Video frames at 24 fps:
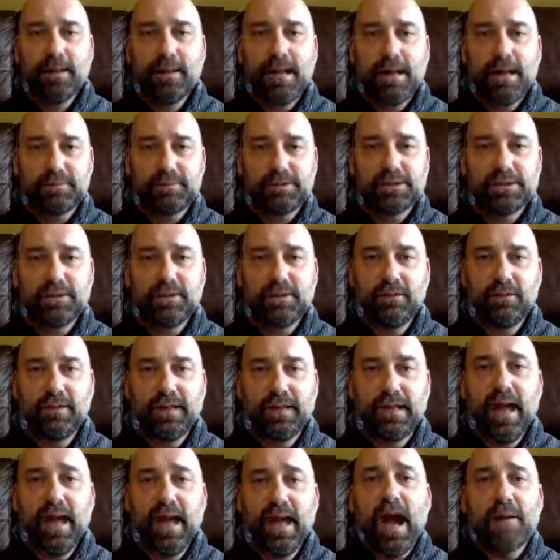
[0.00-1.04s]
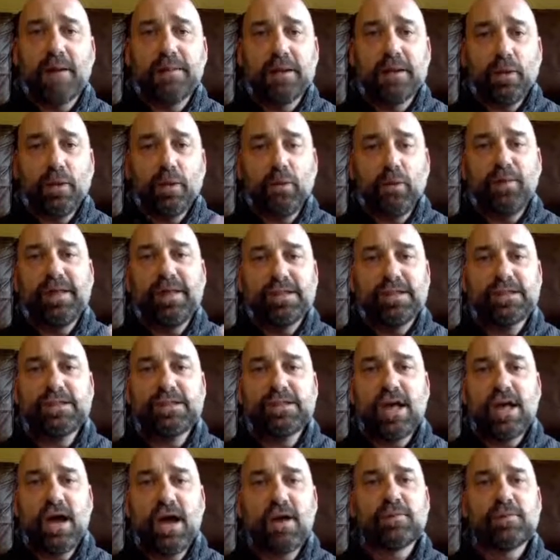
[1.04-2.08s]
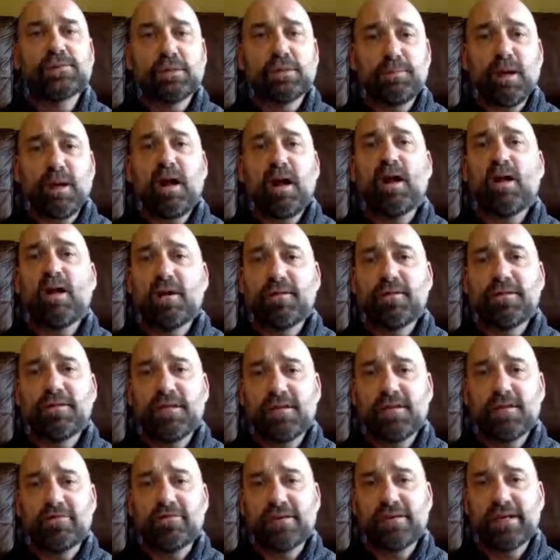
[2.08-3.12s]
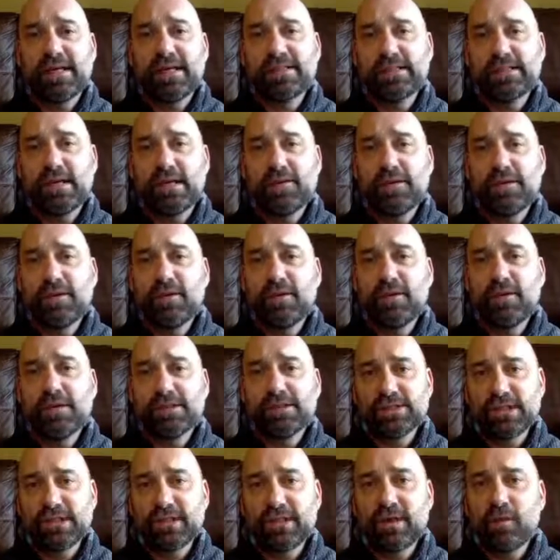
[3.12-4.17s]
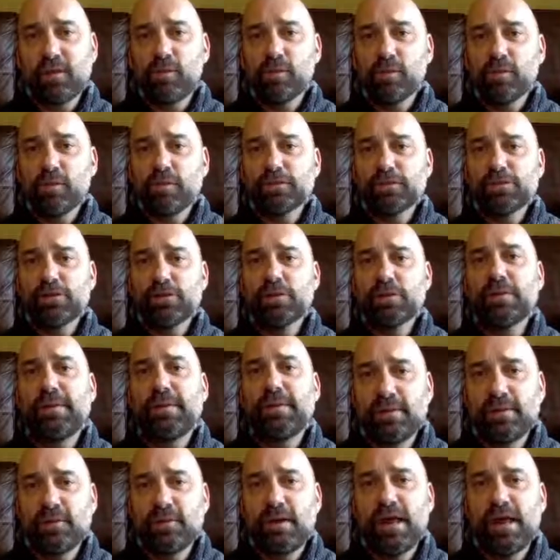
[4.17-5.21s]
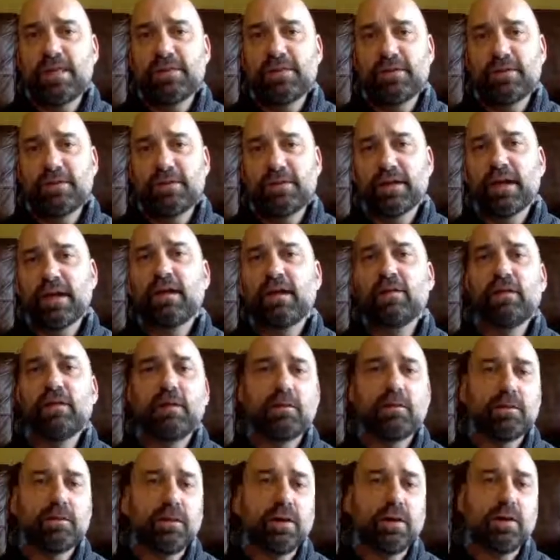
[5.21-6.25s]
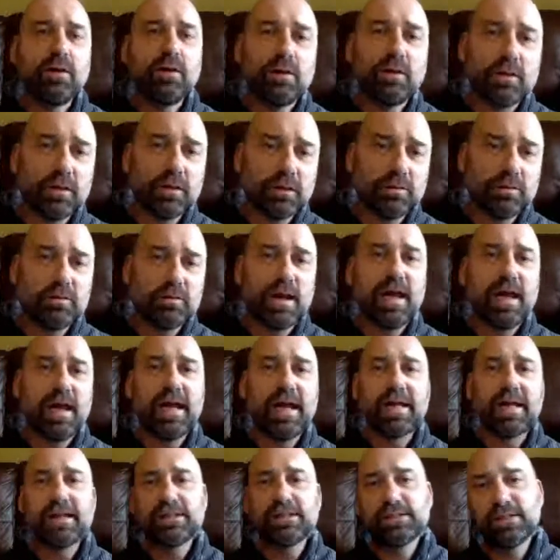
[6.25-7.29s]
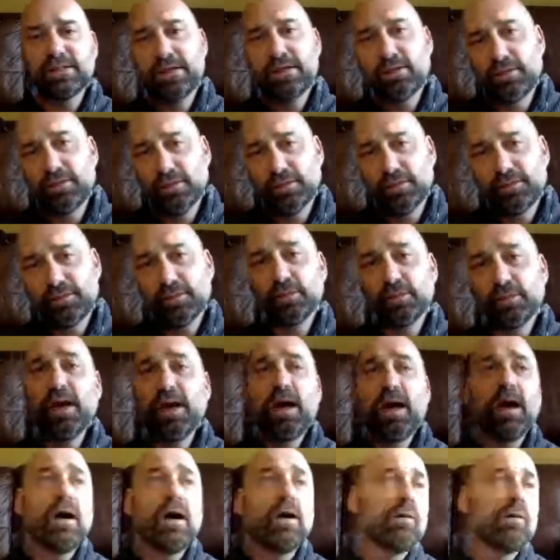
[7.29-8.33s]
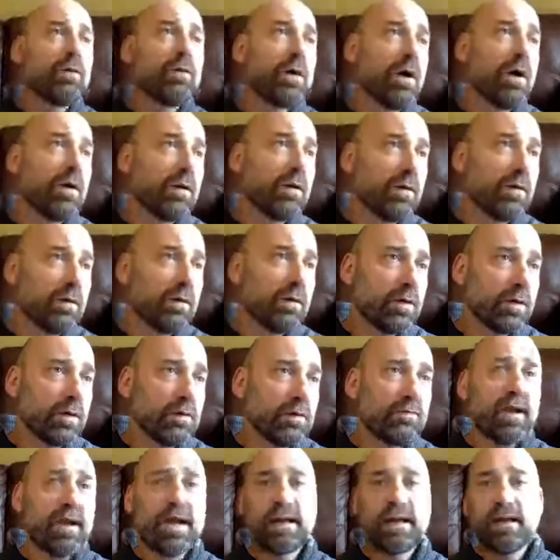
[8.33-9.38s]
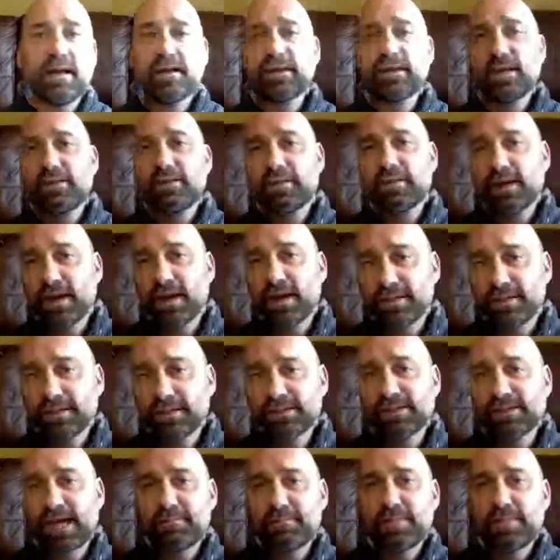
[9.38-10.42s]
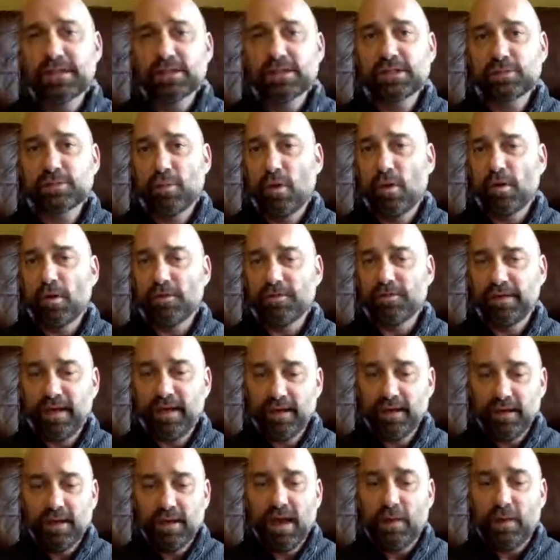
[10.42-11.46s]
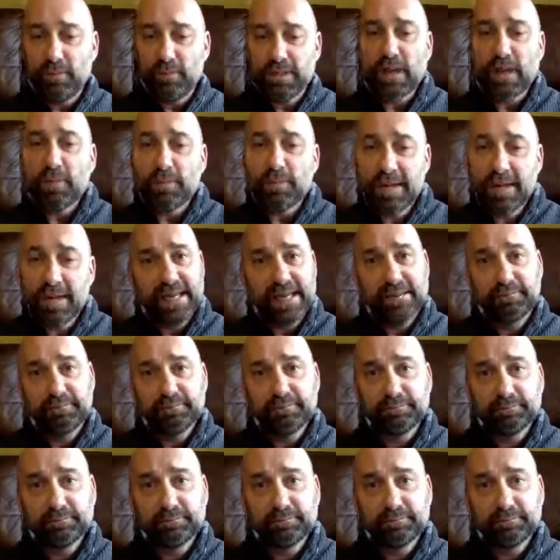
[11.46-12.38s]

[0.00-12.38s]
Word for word: Absolutely. I mean, all these terms are part of our everyday terminology. You know, we, will talk about the weather and go, oh God, look at the rain. Isn't it awful? Oh God, look at the rain. I don't think I can stand much more of it. And we don't mean it